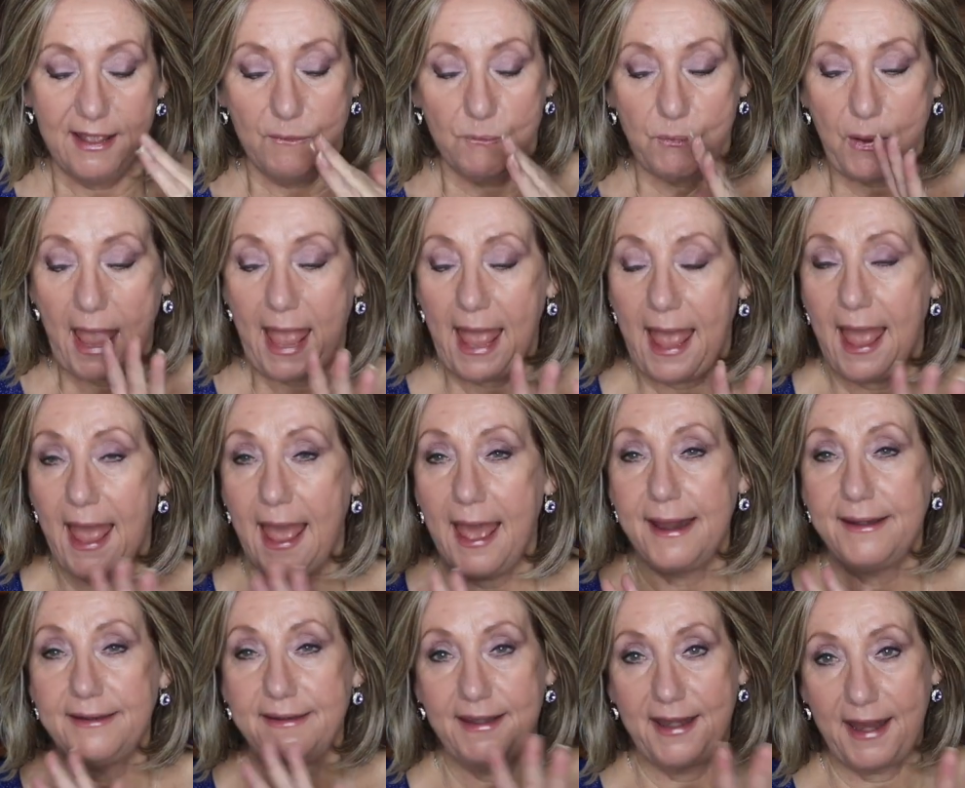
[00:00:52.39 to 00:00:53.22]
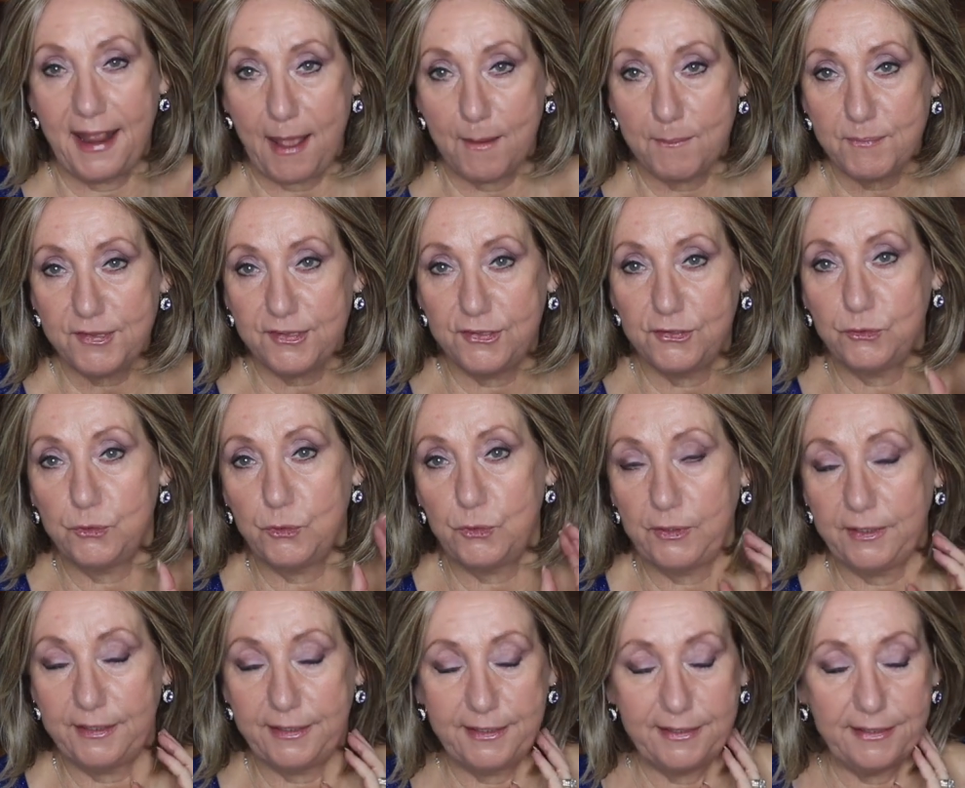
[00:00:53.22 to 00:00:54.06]
had an
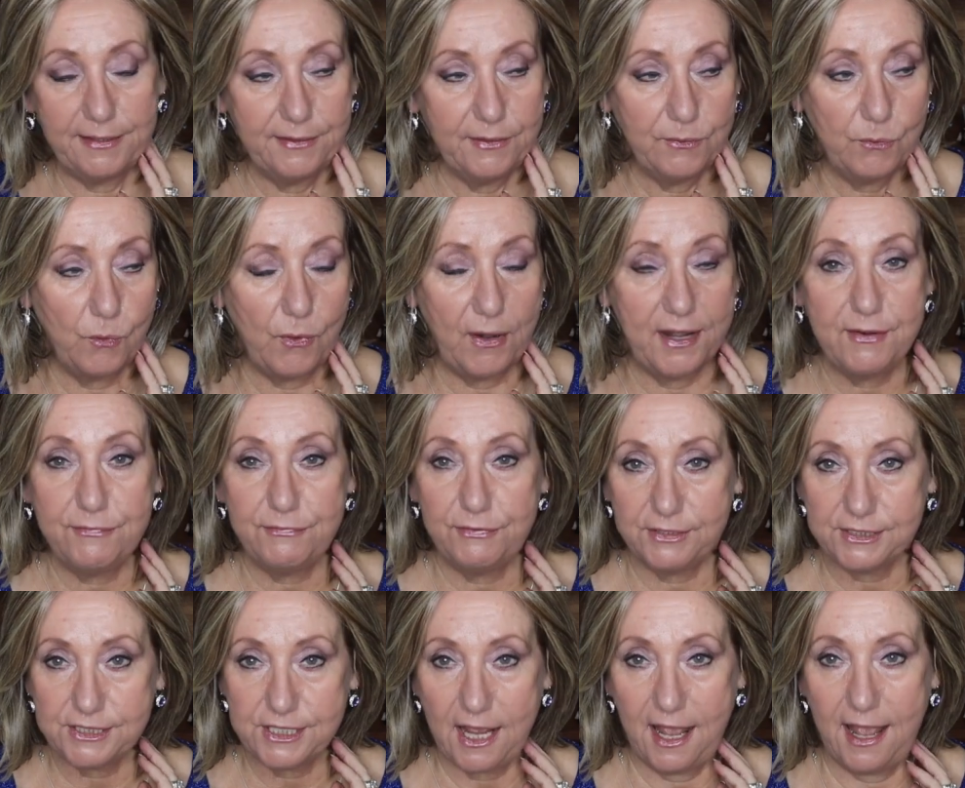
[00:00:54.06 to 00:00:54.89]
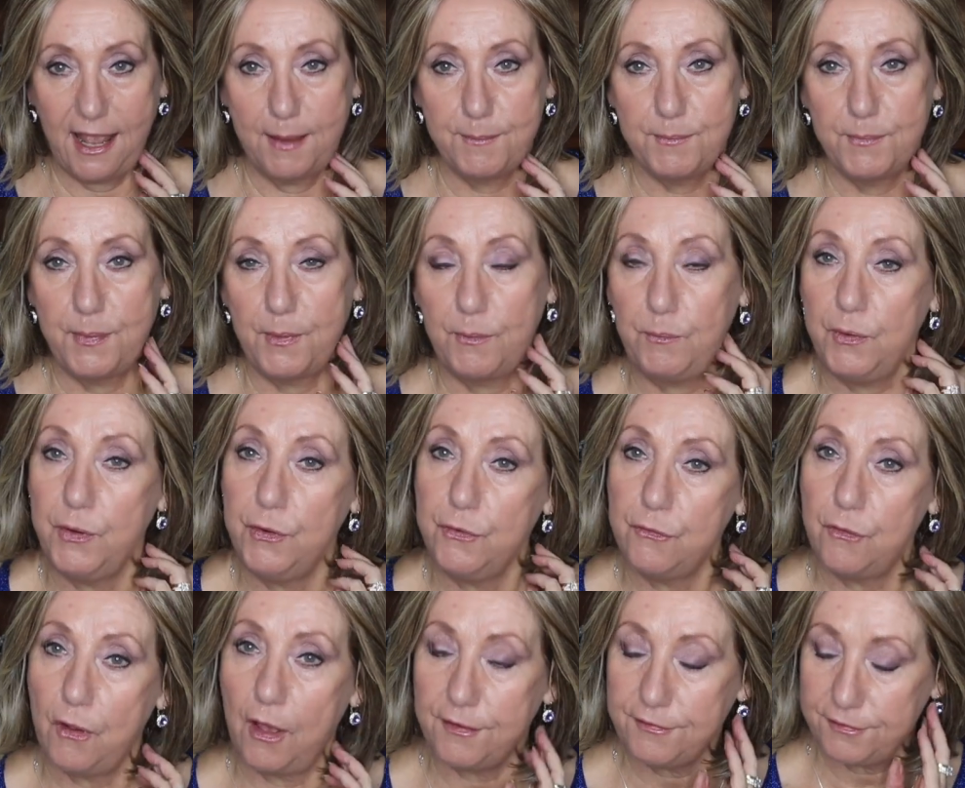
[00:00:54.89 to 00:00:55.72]
absolutely wonderful time but we
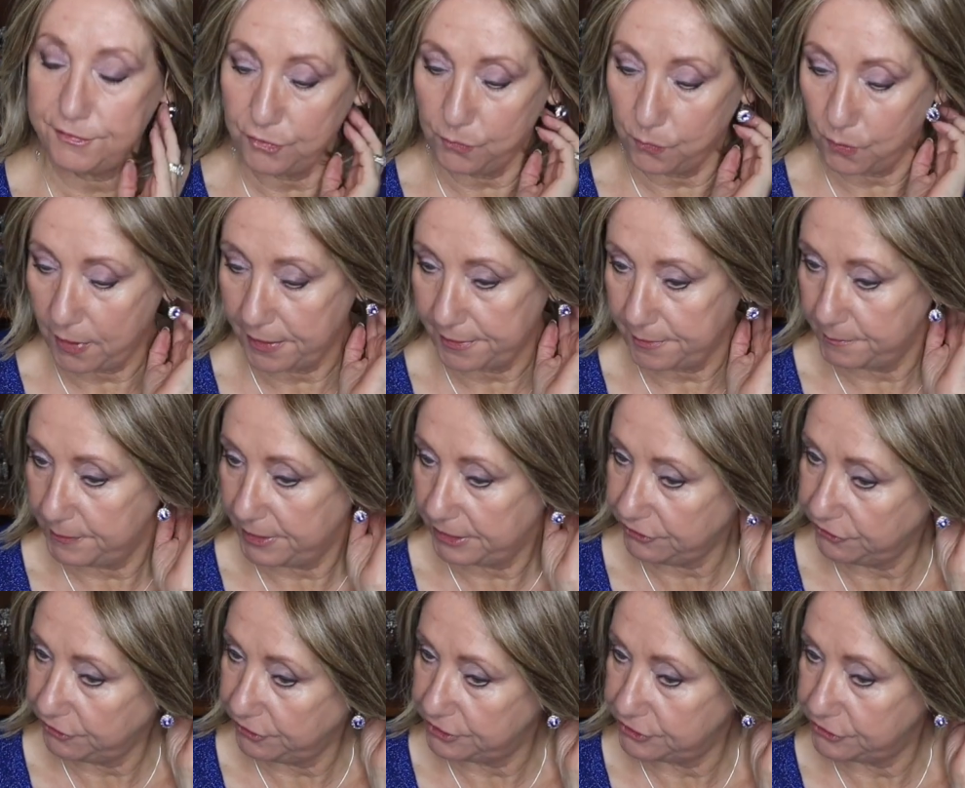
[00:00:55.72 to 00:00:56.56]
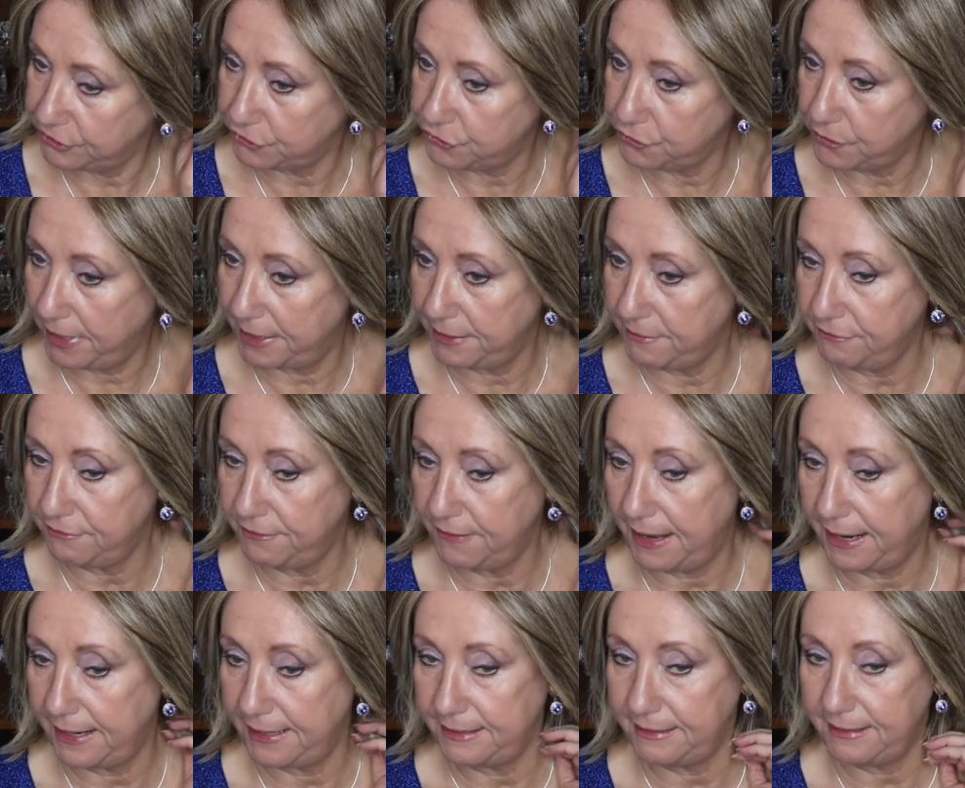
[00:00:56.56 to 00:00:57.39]
were also on a mission to try to
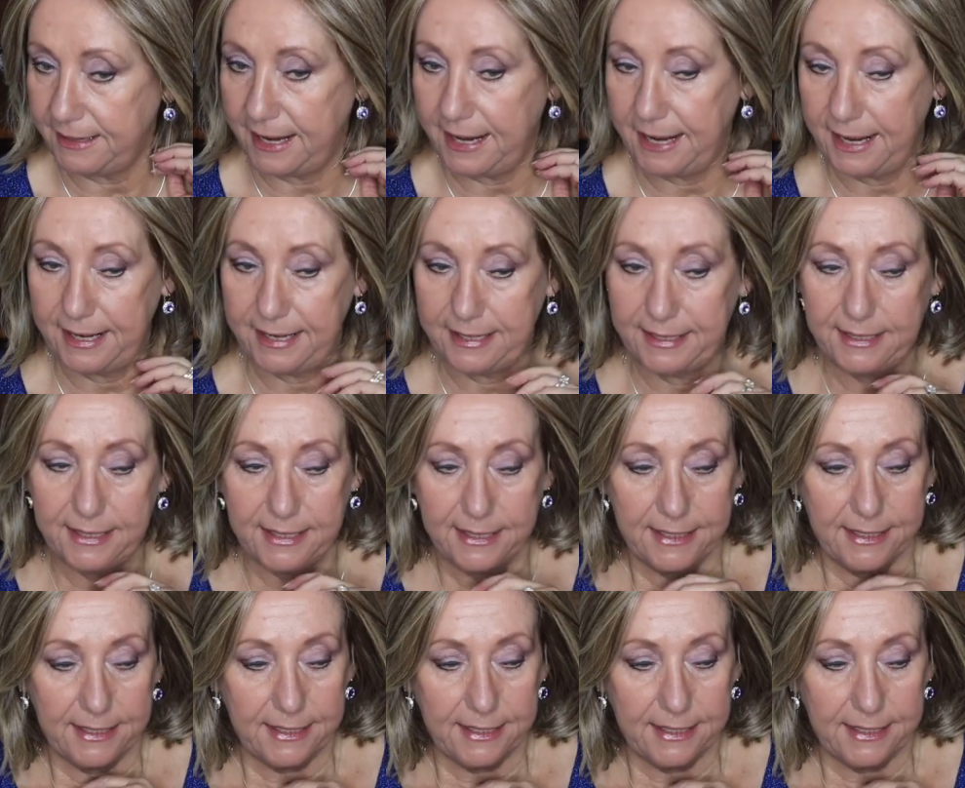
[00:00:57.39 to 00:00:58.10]
find a